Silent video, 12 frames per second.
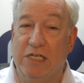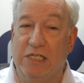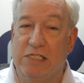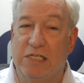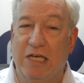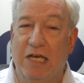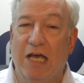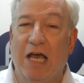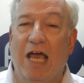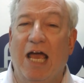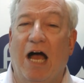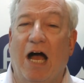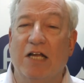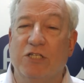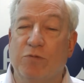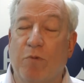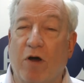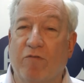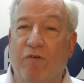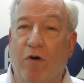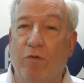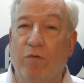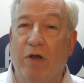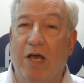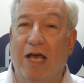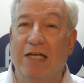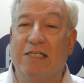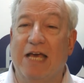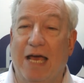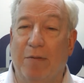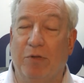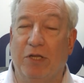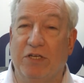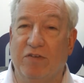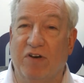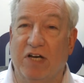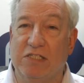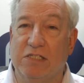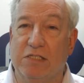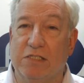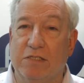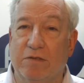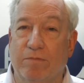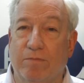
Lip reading: is, on smartphone and tablet devices.